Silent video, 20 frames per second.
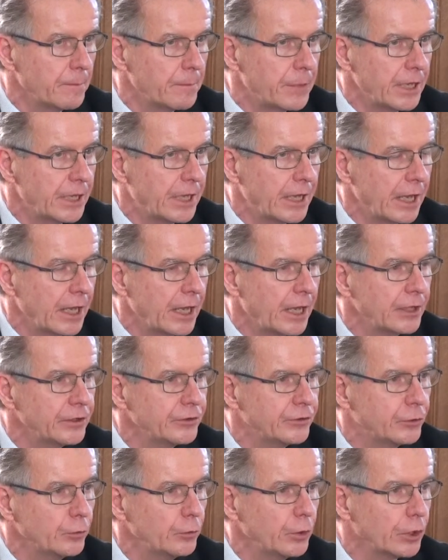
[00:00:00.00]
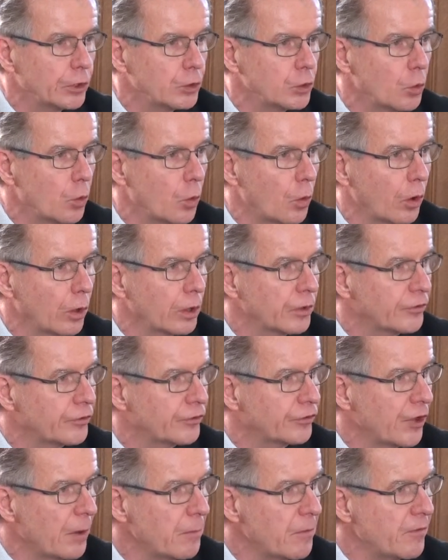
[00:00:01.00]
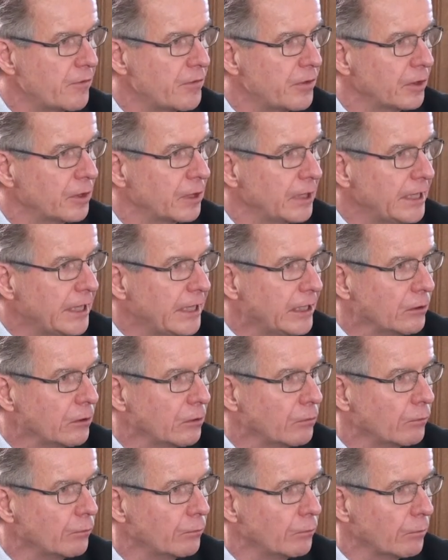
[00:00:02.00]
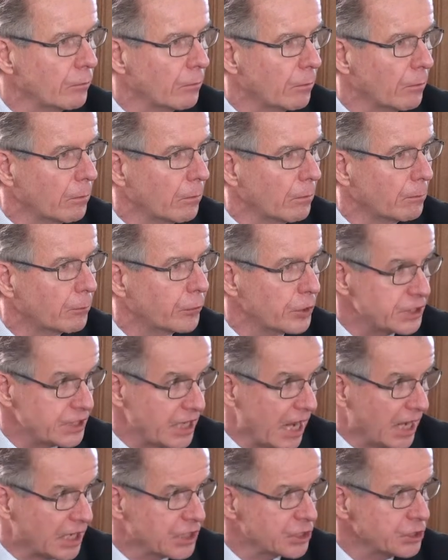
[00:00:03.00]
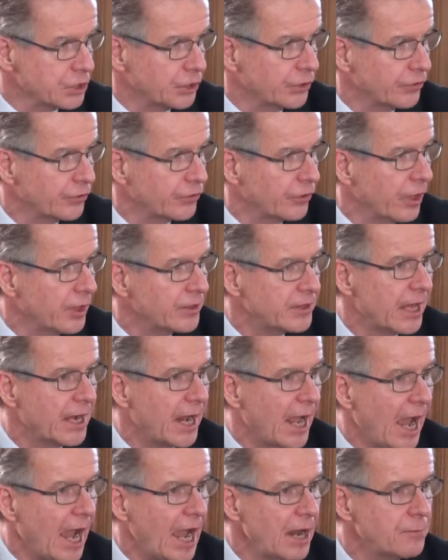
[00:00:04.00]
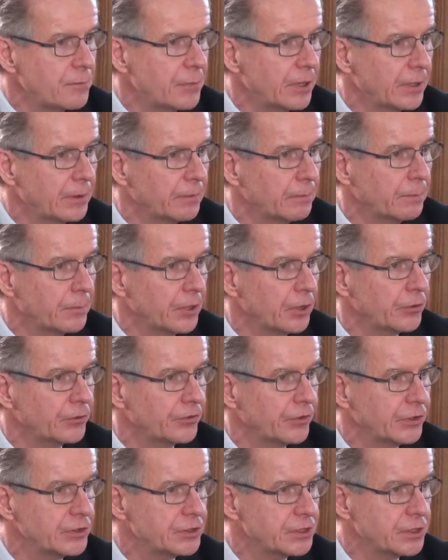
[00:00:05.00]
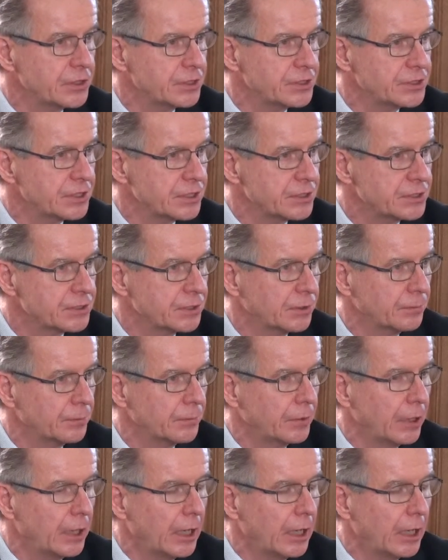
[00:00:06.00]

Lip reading: began to ignore some of the legal protections that had been built into the system.